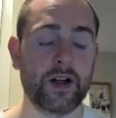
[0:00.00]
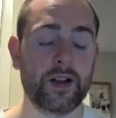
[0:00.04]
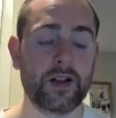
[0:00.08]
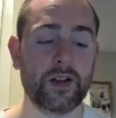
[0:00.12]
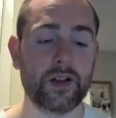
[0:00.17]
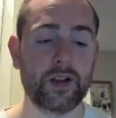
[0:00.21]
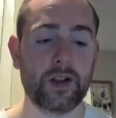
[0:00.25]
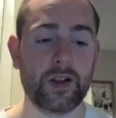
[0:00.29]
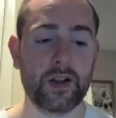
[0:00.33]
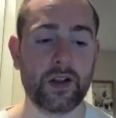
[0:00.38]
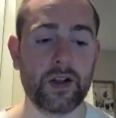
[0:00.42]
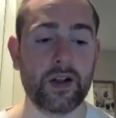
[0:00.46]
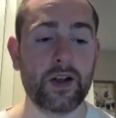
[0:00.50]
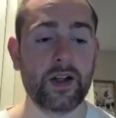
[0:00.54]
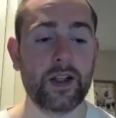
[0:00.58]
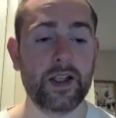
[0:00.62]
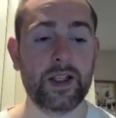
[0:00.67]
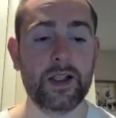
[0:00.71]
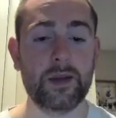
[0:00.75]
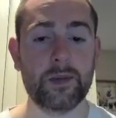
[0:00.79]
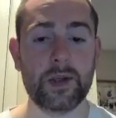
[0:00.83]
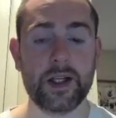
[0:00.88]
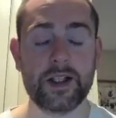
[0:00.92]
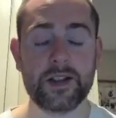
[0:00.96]
your
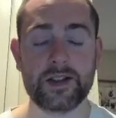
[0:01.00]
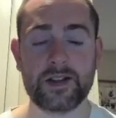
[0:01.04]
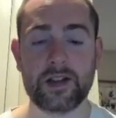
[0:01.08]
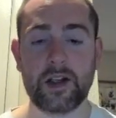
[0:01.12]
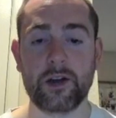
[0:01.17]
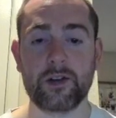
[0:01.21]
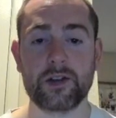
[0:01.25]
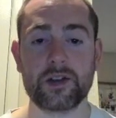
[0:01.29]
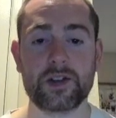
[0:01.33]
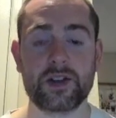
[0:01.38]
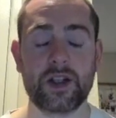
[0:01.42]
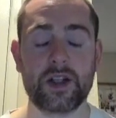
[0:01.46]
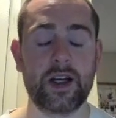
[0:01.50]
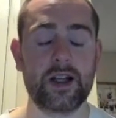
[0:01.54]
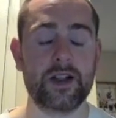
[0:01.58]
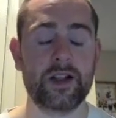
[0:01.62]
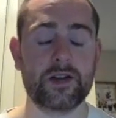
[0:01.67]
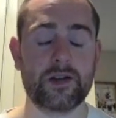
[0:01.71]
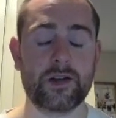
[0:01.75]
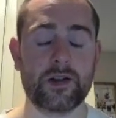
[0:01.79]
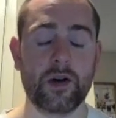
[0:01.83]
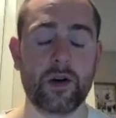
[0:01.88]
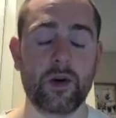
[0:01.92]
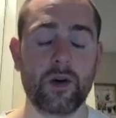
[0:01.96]
eBay seller site.
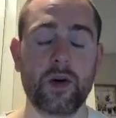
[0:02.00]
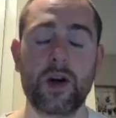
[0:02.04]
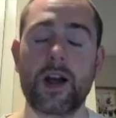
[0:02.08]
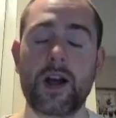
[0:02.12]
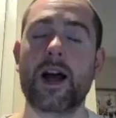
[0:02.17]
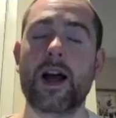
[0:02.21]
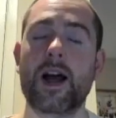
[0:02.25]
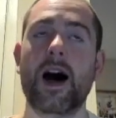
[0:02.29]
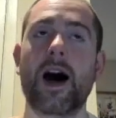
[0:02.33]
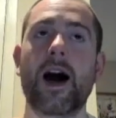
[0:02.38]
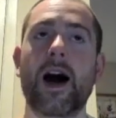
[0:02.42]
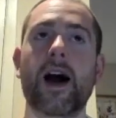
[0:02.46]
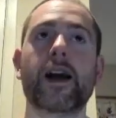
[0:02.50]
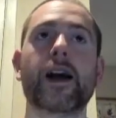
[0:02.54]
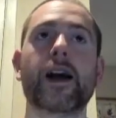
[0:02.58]
So I